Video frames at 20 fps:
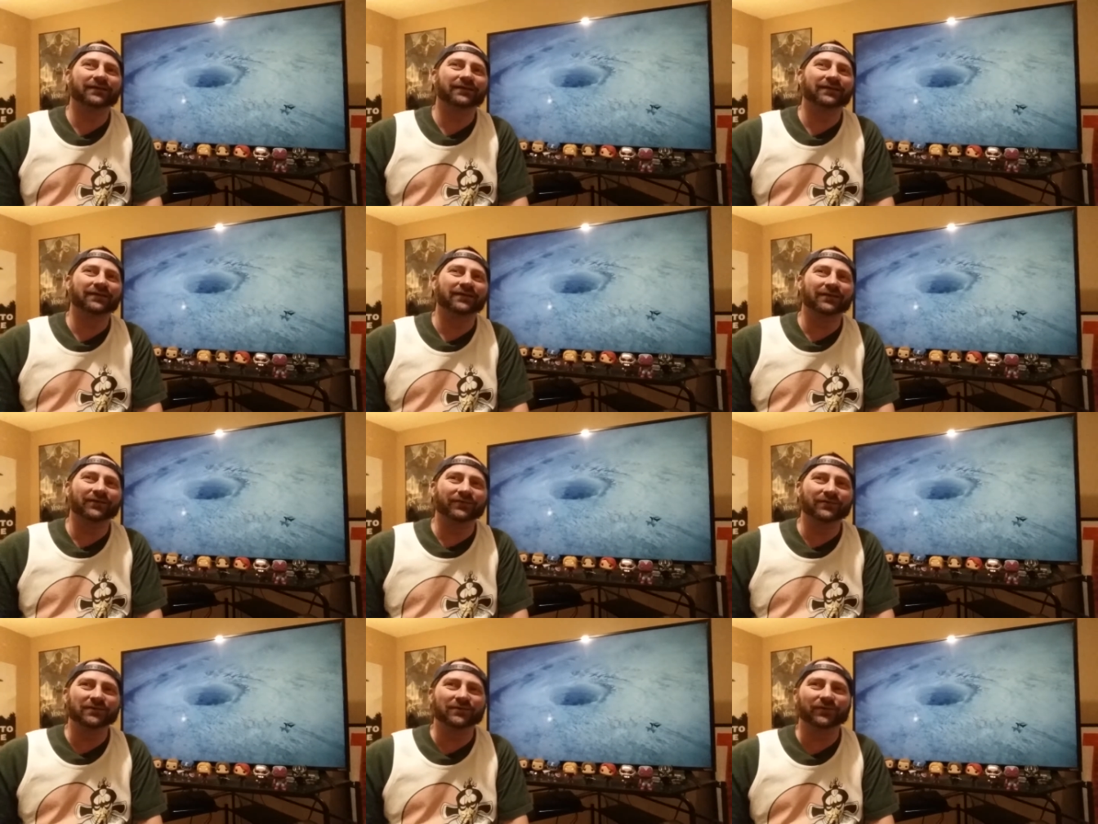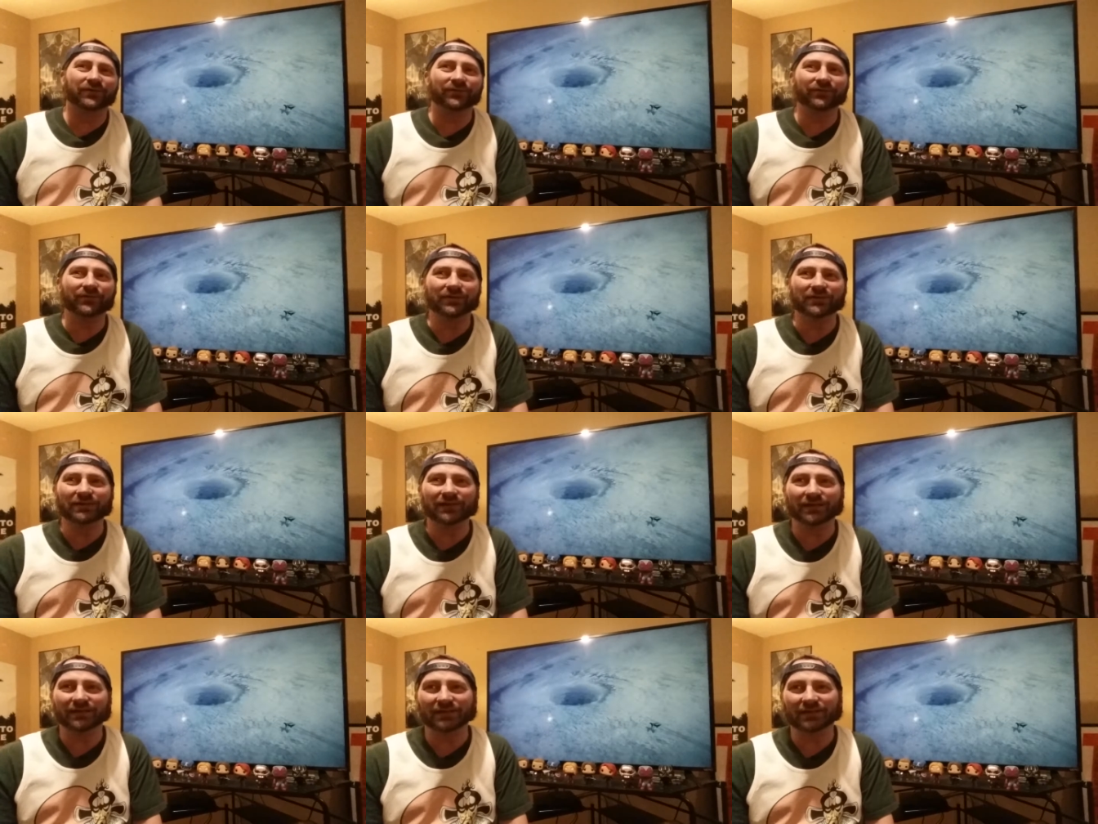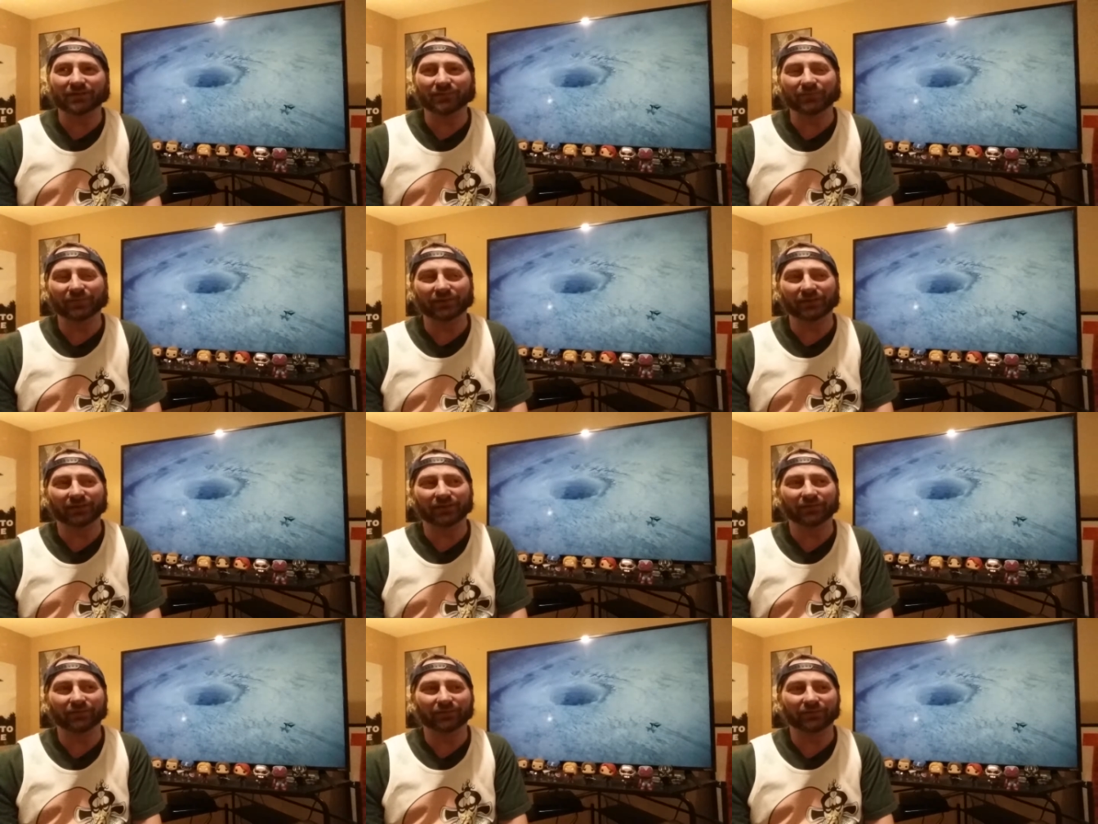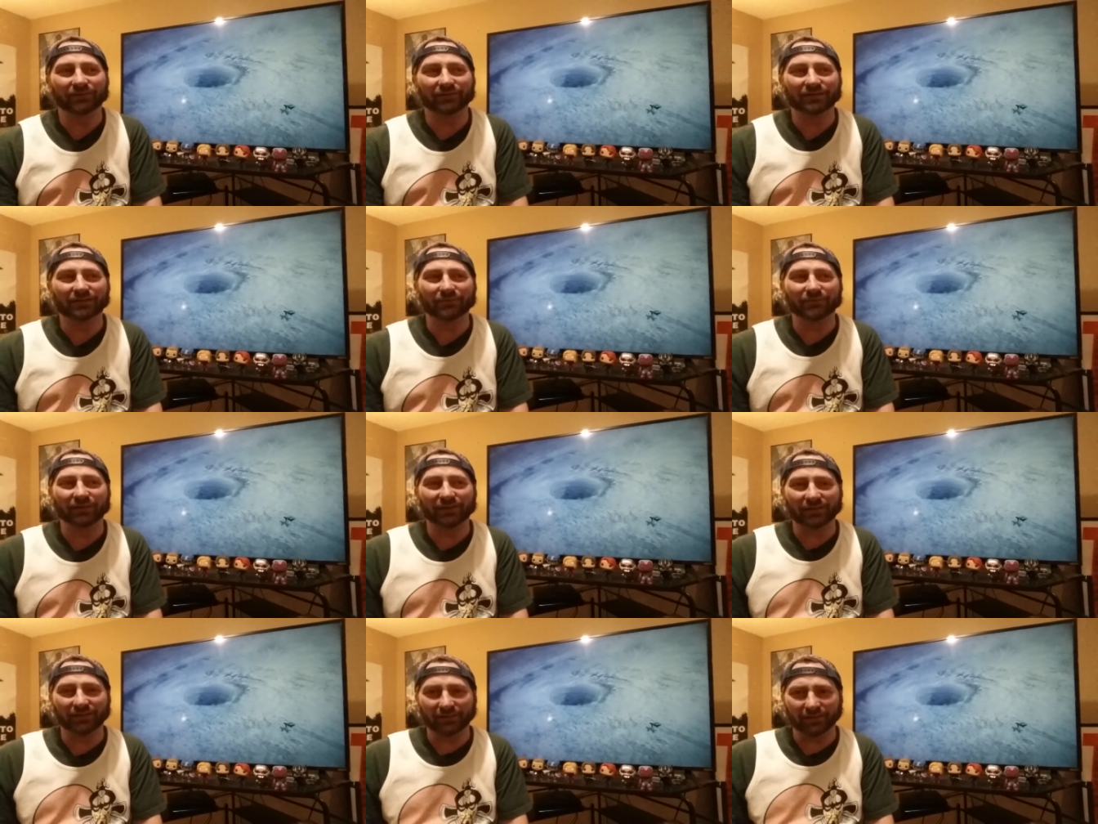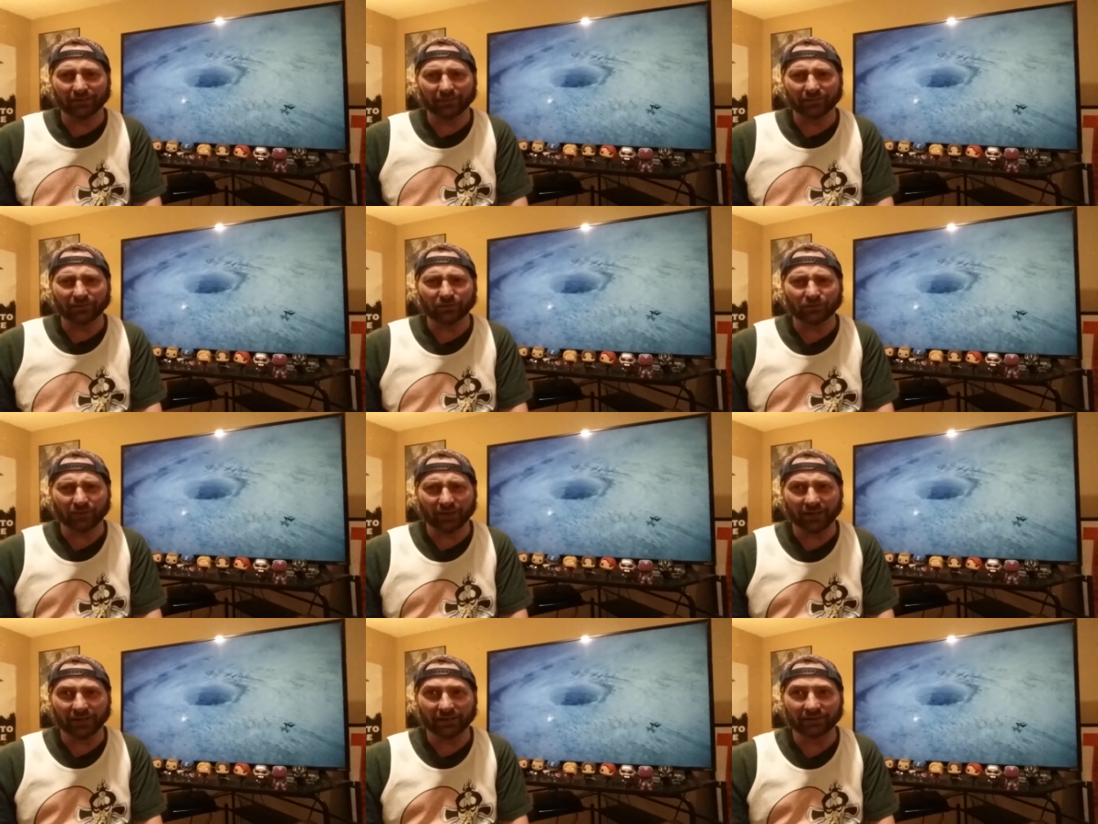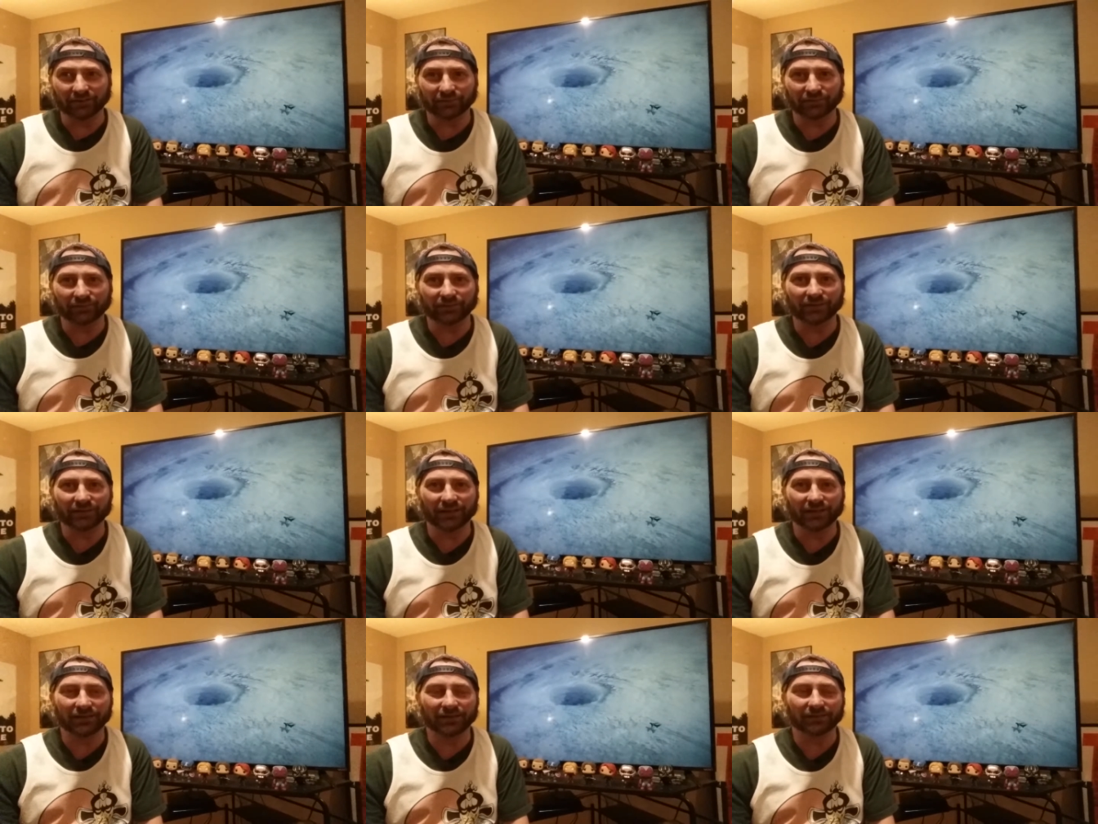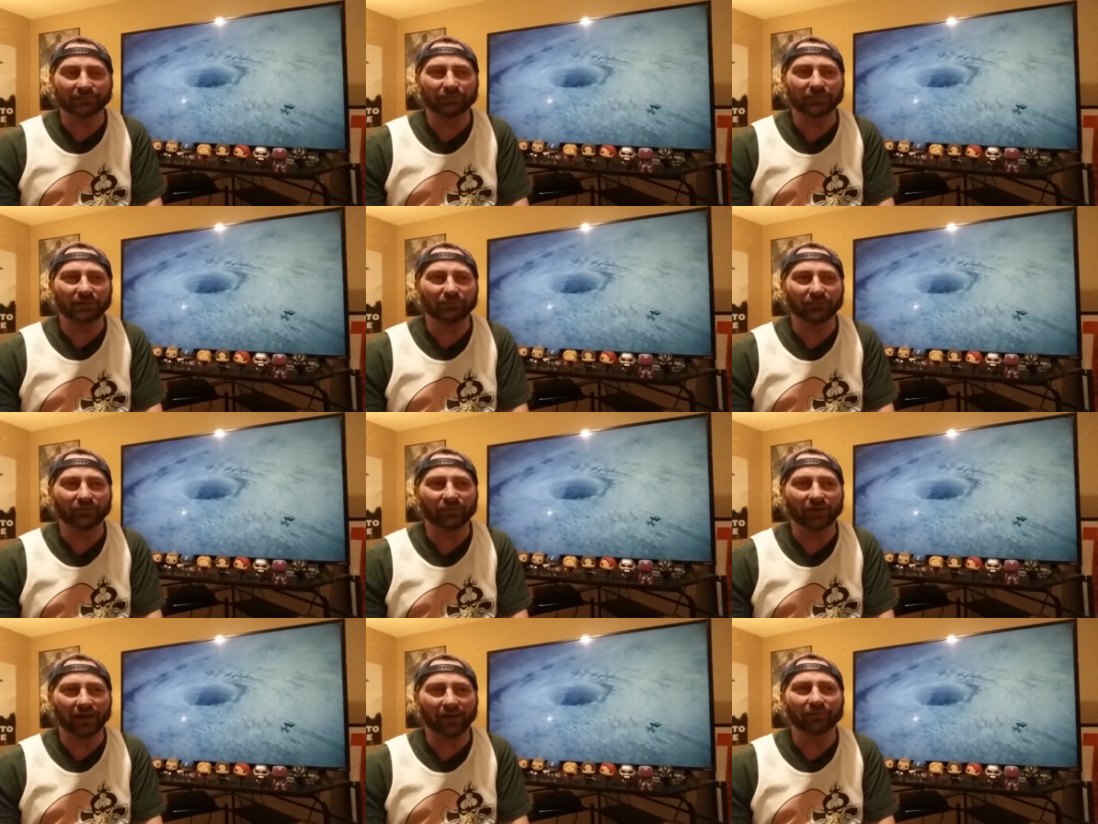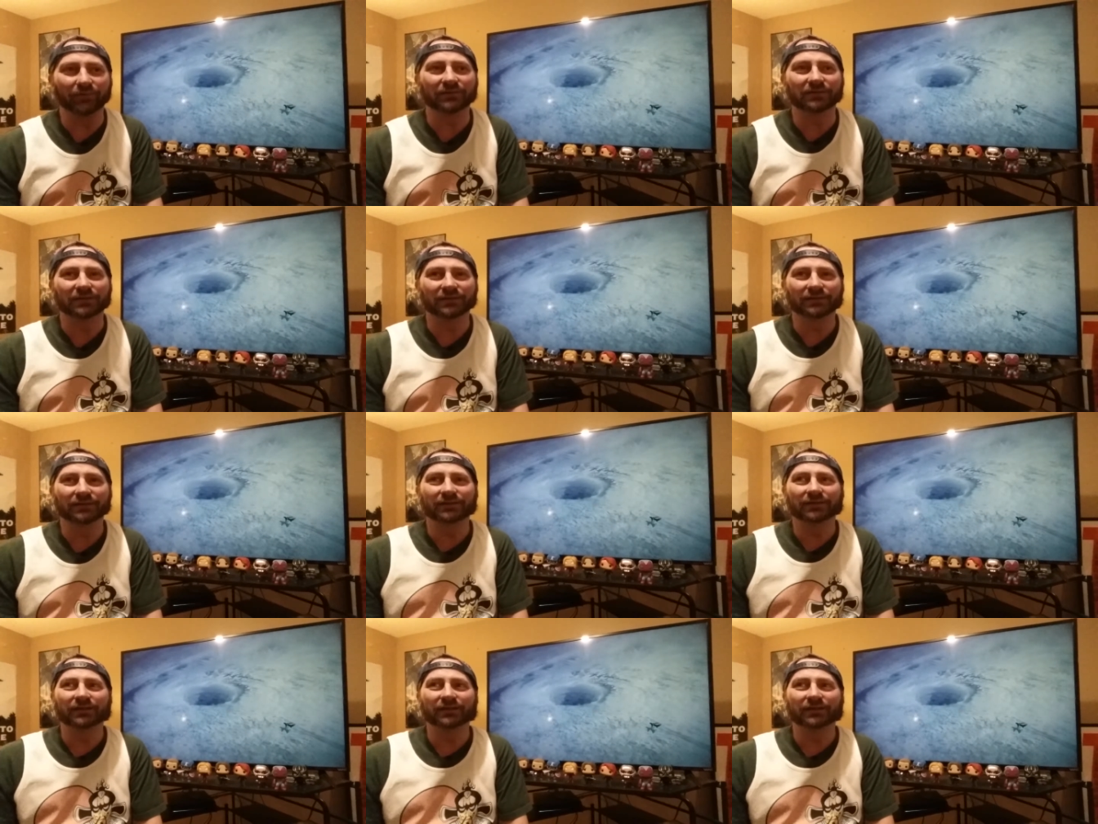you know, so it looks like somebody there, somebody there is trying to take people out.